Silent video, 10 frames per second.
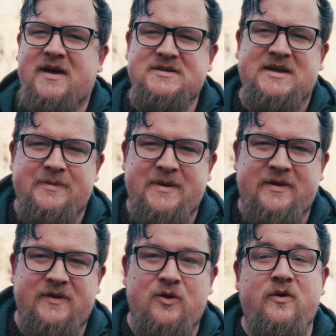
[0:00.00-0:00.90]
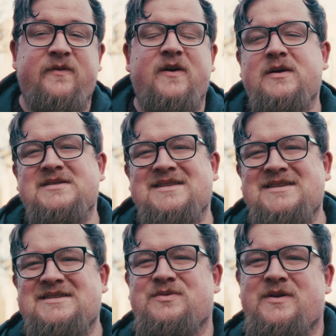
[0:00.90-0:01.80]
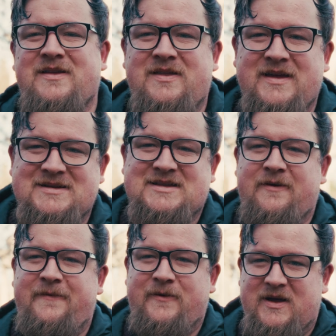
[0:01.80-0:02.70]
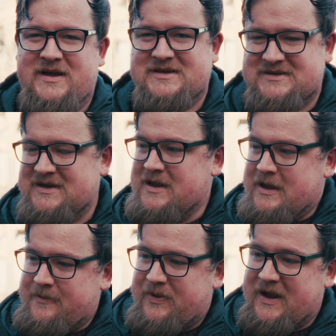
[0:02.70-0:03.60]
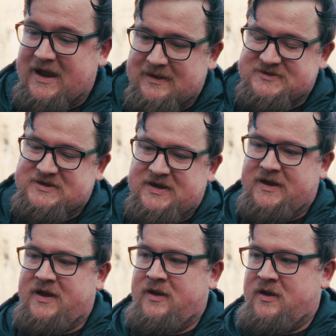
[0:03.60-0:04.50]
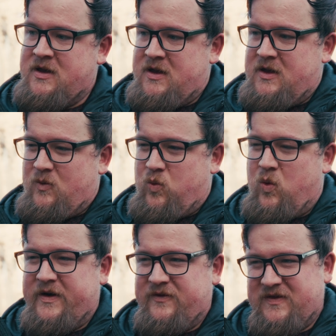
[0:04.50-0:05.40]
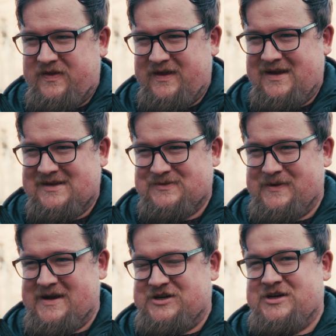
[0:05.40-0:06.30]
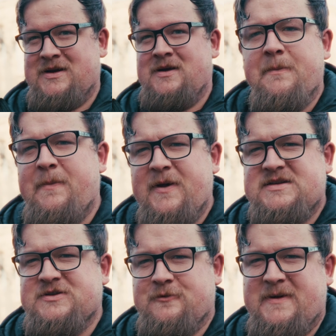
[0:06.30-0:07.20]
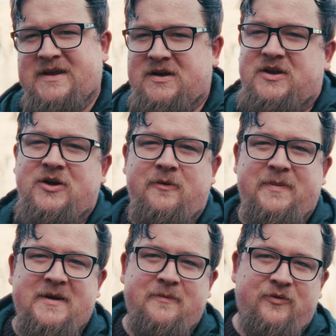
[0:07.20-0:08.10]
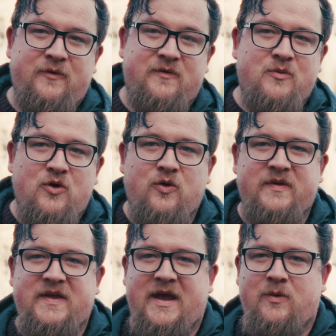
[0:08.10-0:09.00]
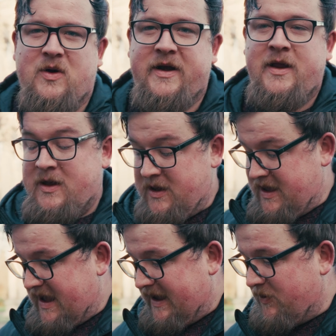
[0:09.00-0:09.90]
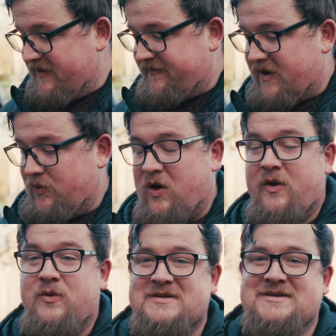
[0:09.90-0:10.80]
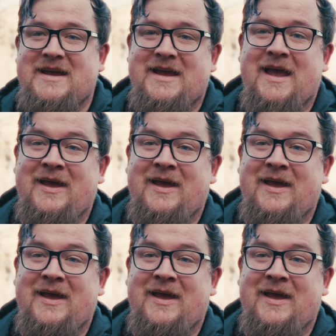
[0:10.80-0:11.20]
asking about the autofocus, and this is one of the things that I feel like is perhaps one of the things which, in my personal opinion, cannot have been improved more with the A1. However, what I would say,